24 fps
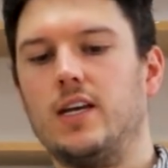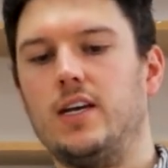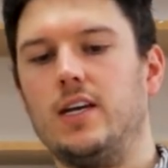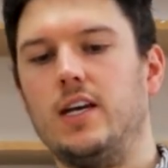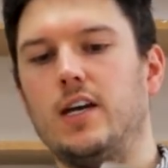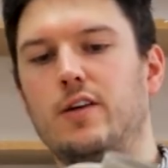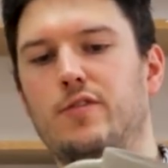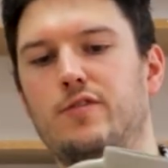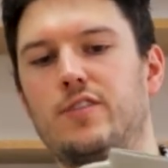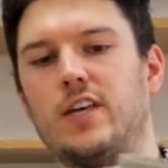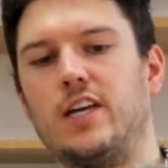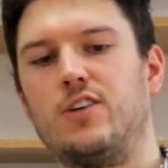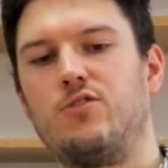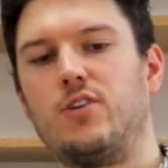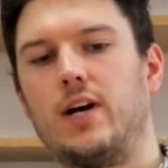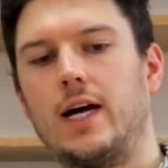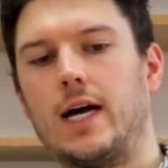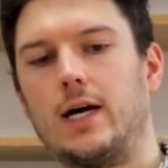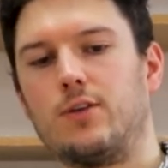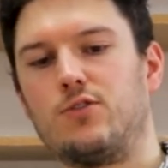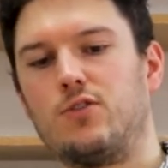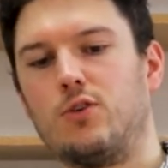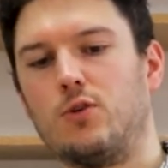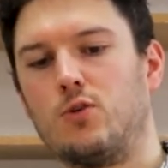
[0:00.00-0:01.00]
If they dry
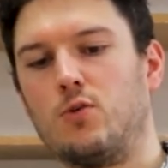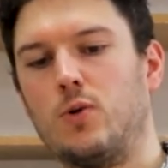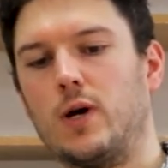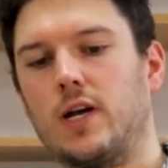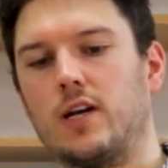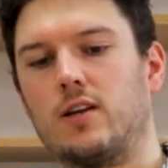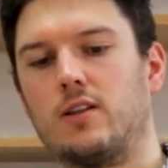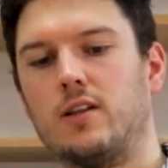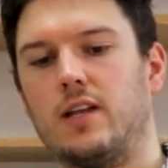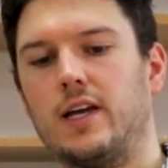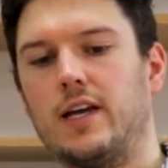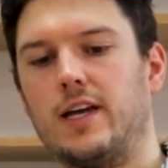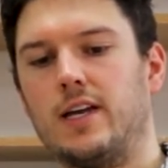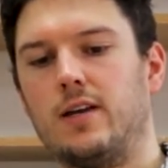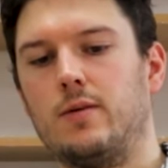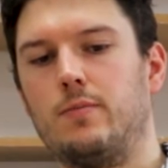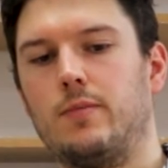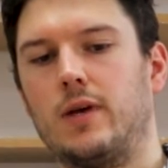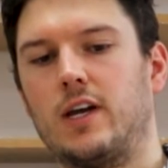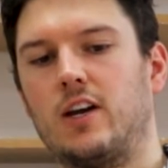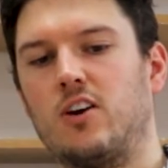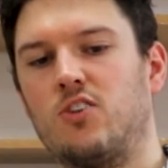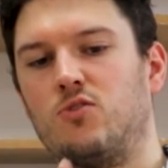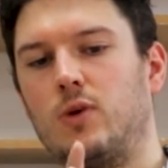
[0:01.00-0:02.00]
out too quickly,
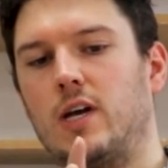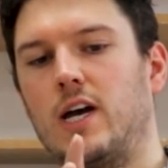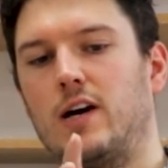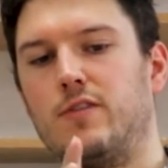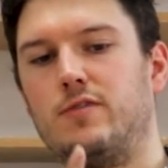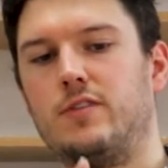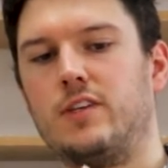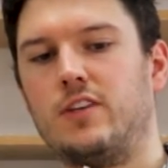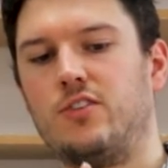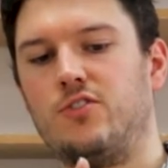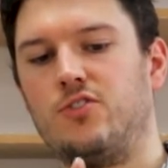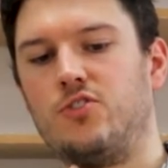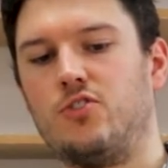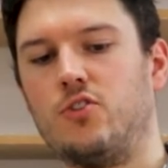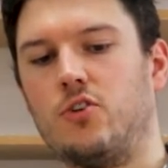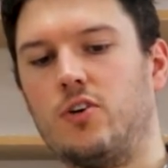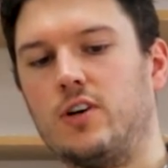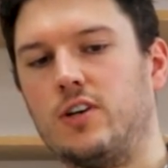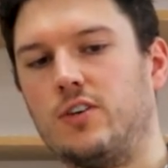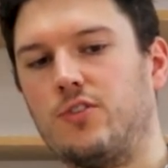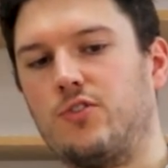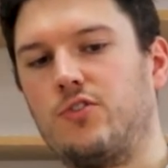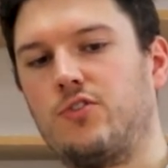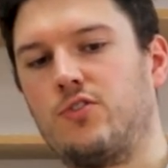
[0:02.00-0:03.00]
because we have these
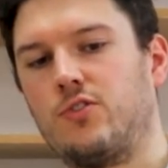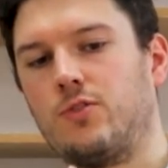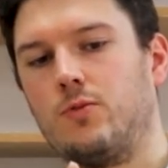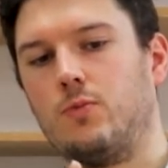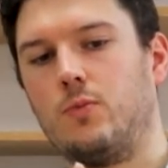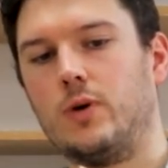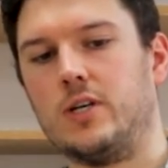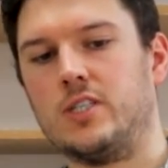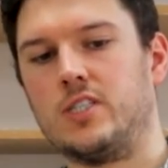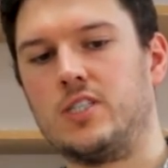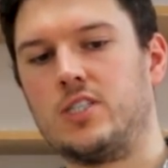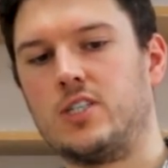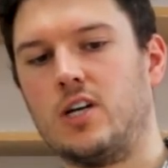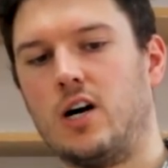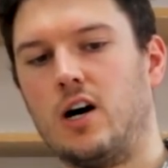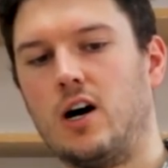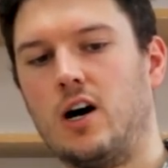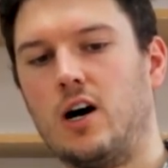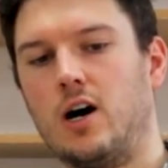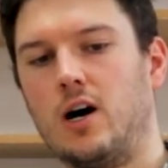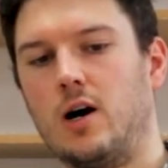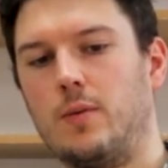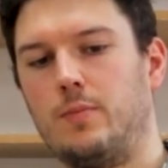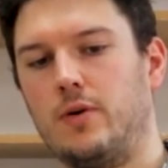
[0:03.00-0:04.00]
joints which
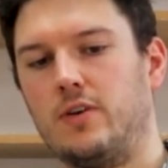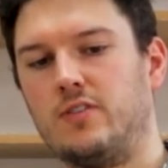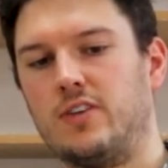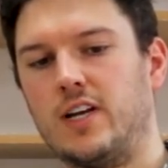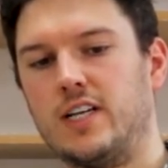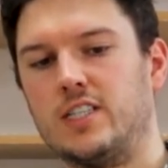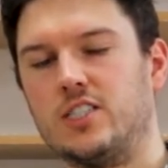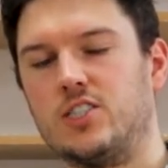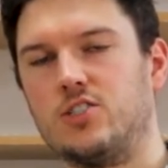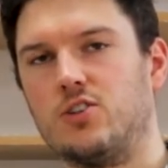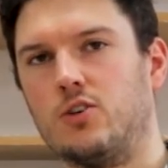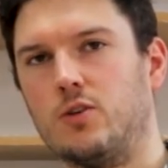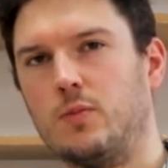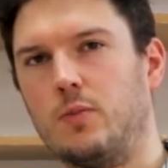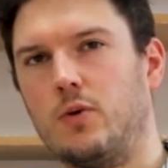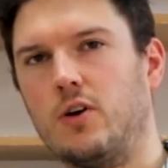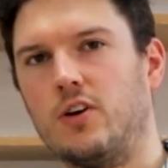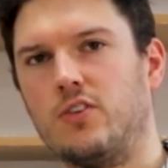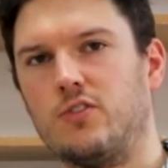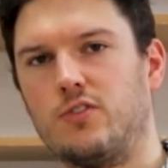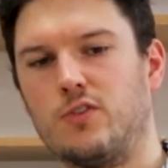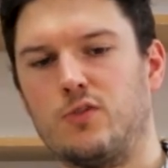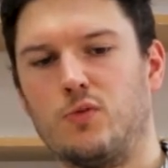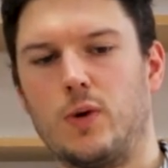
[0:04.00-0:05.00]
are potential
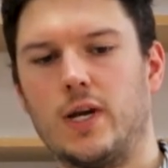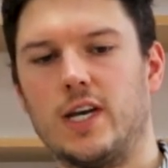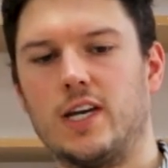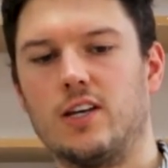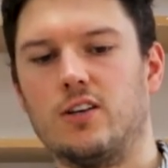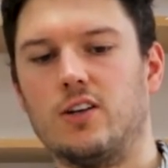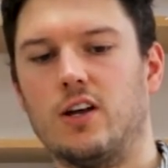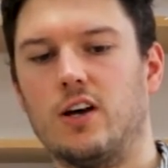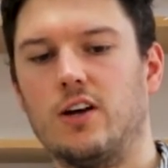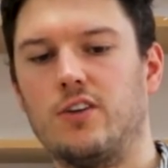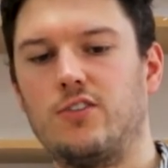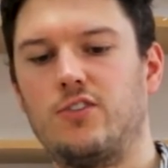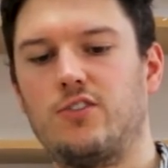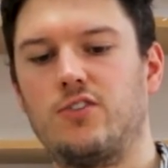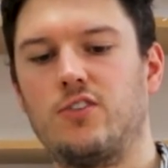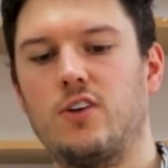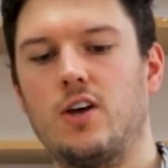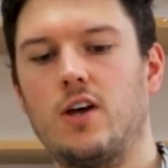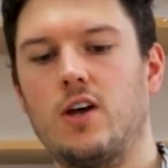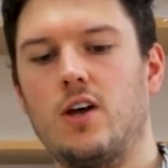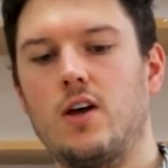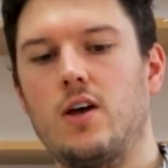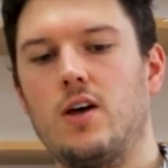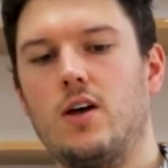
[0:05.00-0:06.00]
points of weakness,
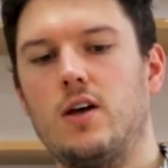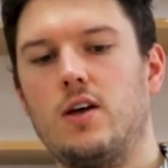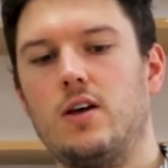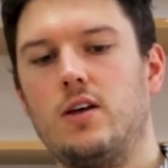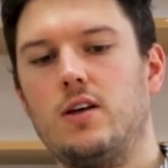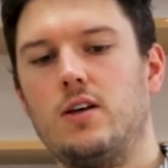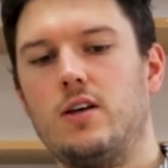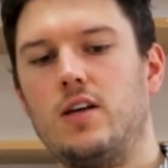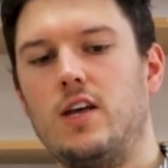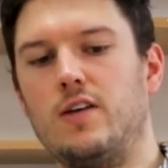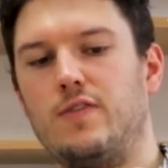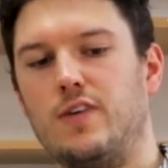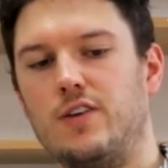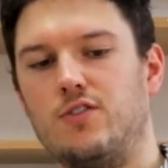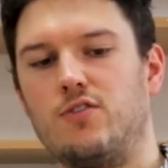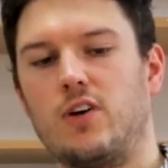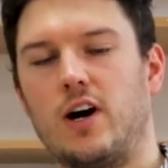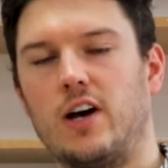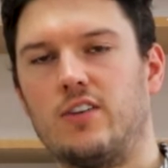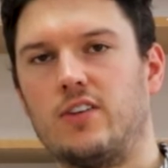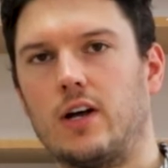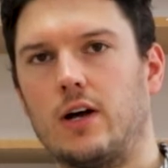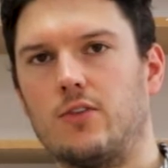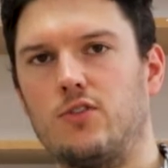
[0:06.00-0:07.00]
if it
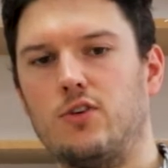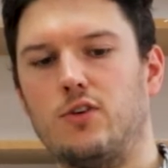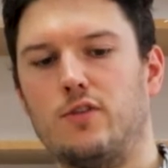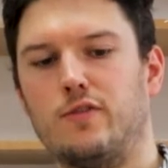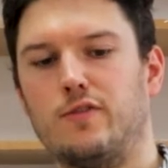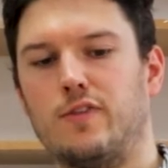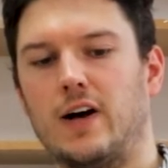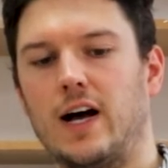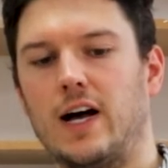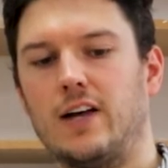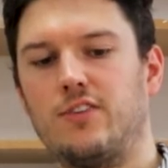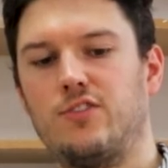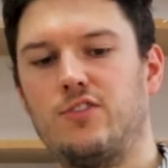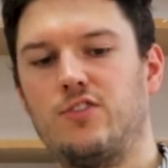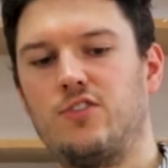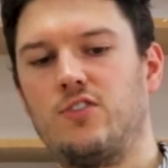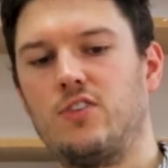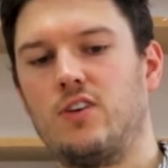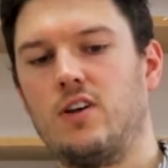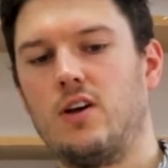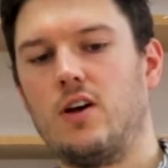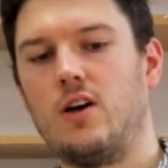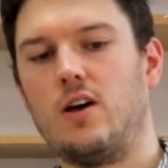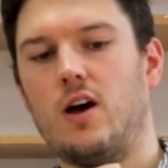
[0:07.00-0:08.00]
dries out too
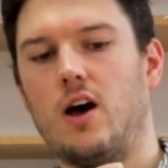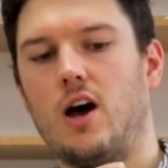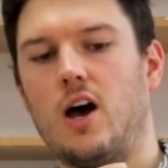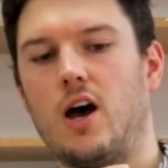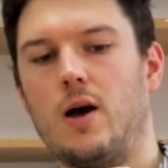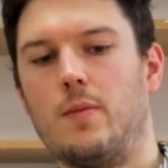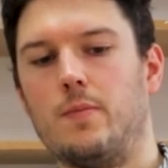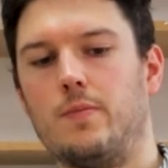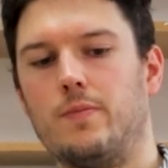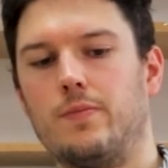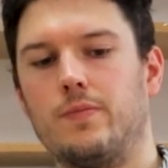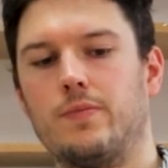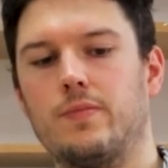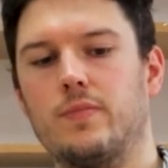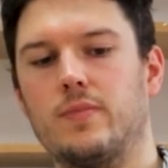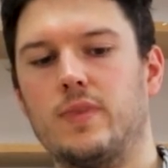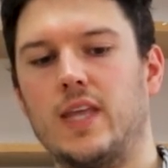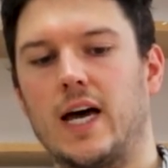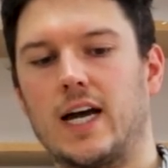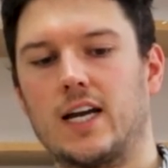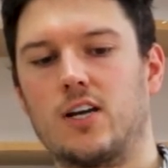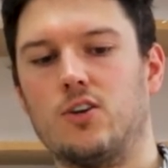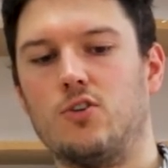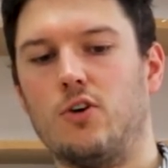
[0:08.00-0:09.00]
fast,
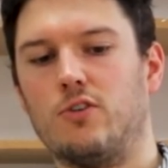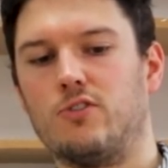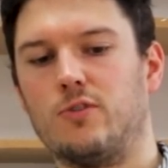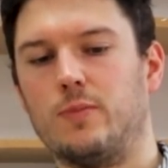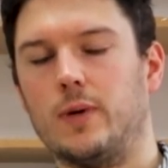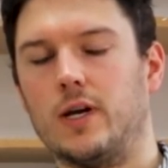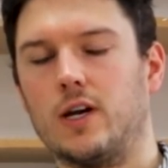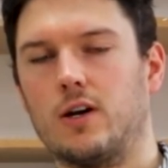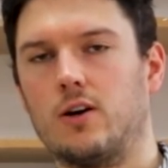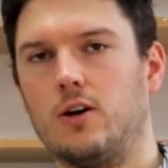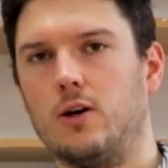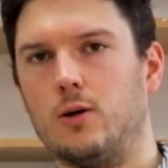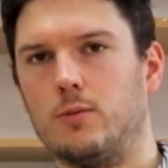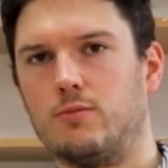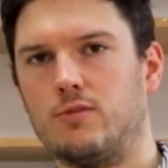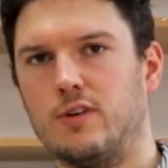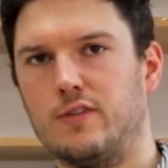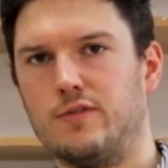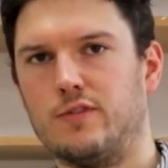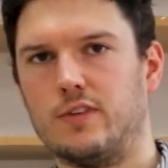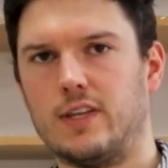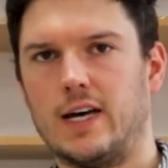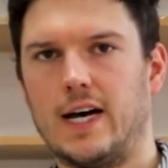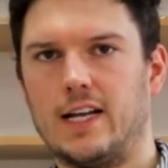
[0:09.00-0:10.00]
that can also be a
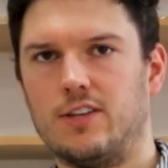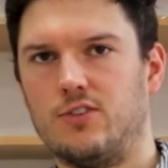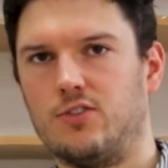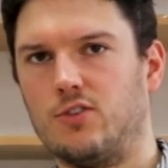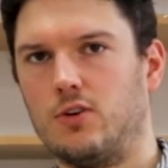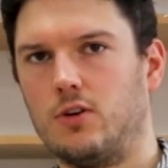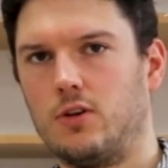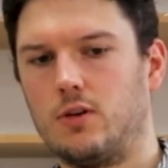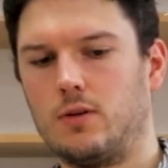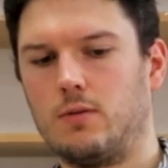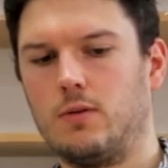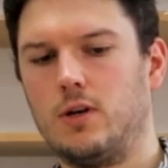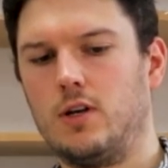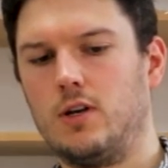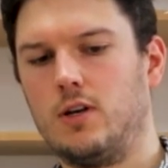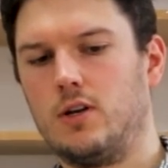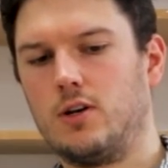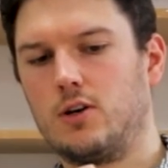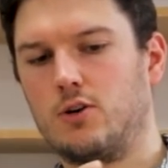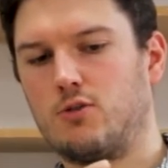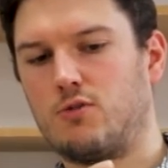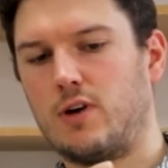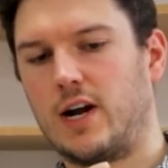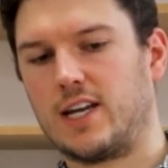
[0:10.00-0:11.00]
culprit for the
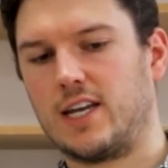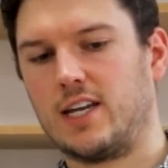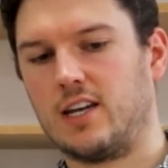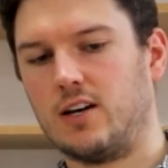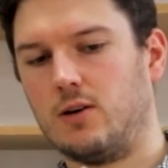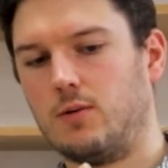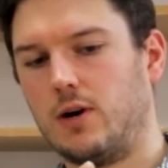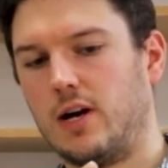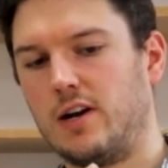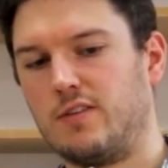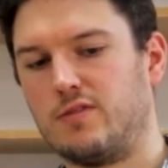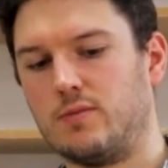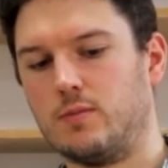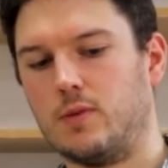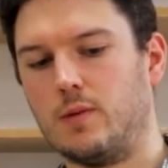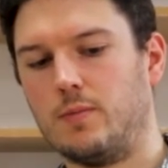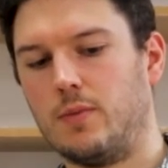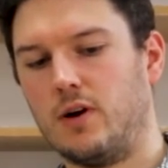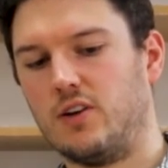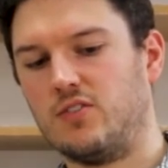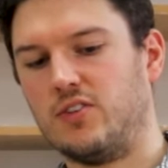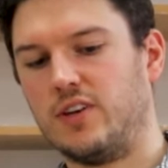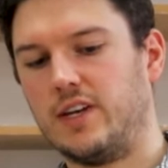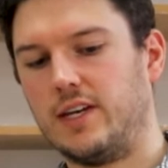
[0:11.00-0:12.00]
handle cracking away from the
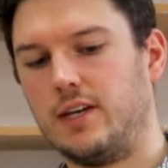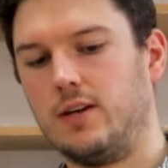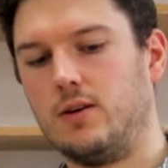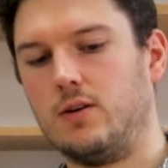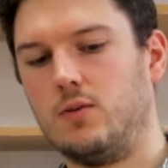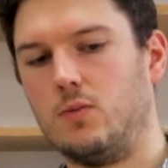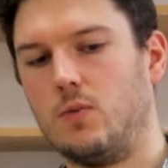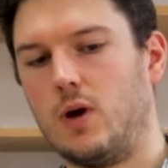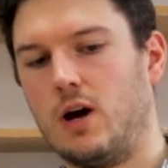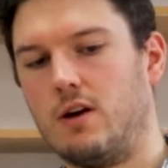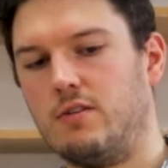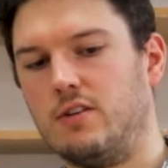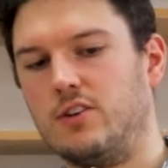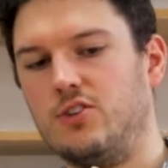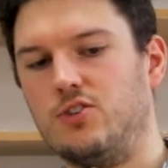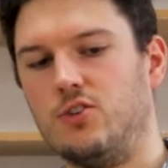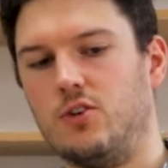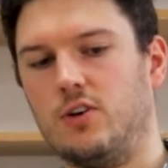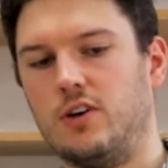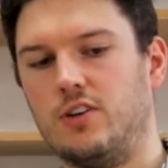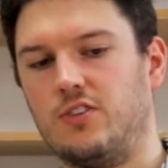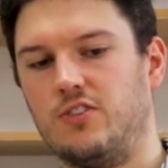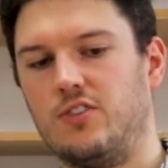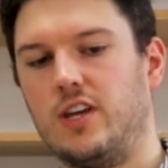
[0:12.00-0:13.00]
body where it
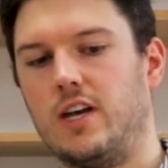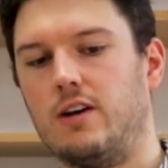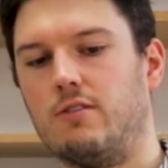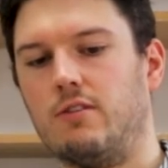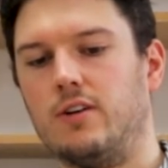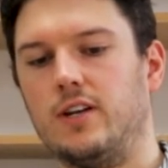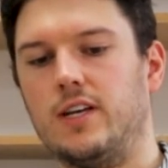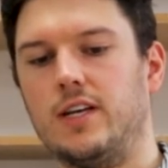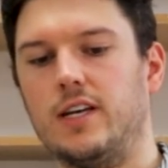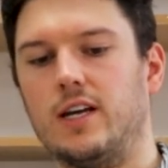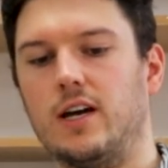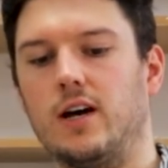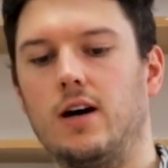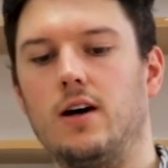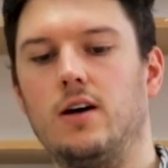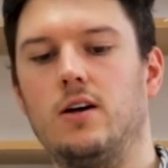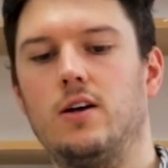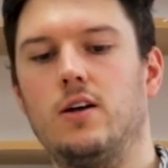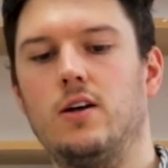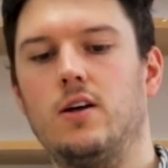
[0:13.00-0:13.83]
joins here and here.